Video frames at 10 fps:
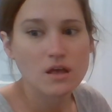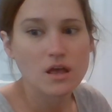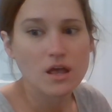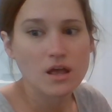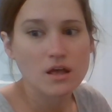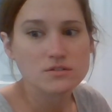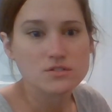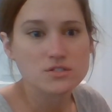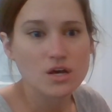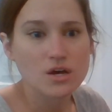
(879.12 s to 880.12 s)
And
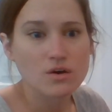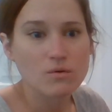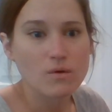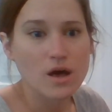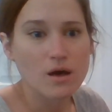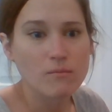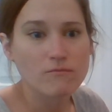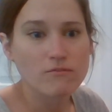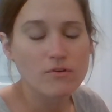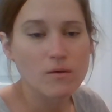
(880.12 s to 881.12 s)
so
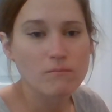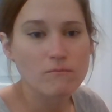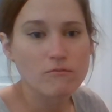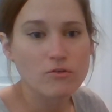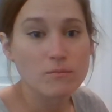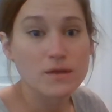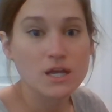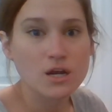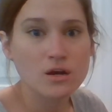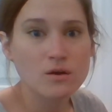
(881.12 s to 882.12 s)
from
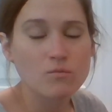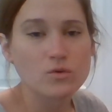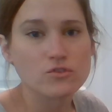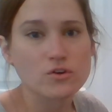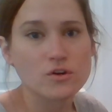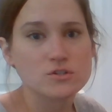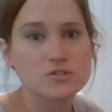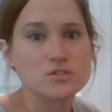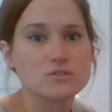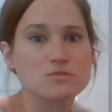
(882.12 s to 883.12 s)
here, we'll turn
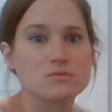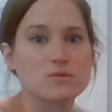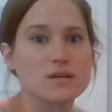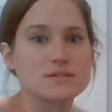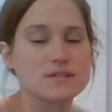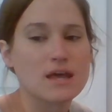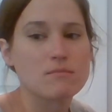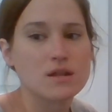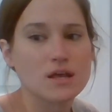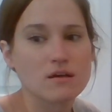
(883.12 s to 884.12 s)
to
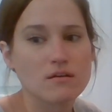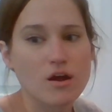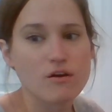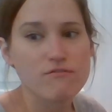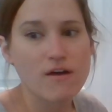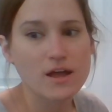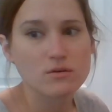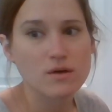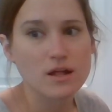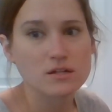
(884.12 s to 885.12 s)
examining our
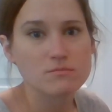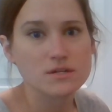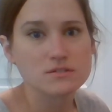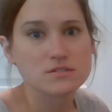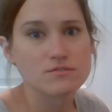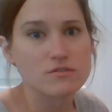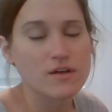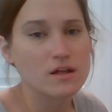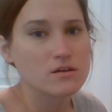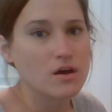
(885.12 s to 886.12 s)
final elements for
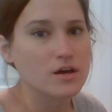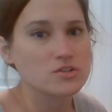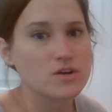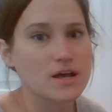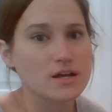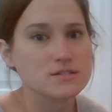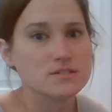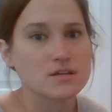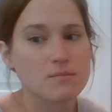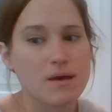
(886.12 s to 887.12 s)
valid
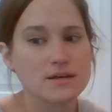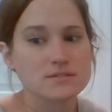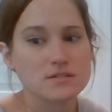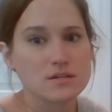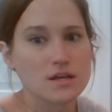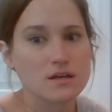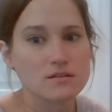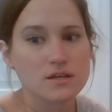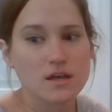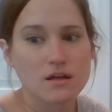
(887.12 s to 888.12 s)
contracts, capacity,
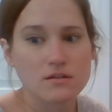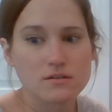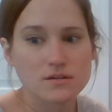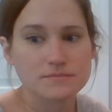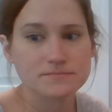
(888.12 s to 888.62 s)
and legality.